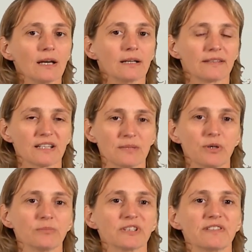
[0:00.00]

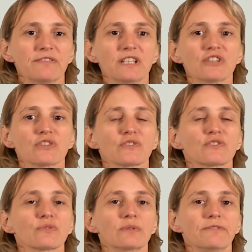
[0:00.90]
Tangible
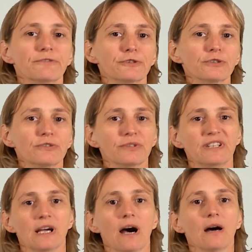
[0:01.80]
motivations refer to the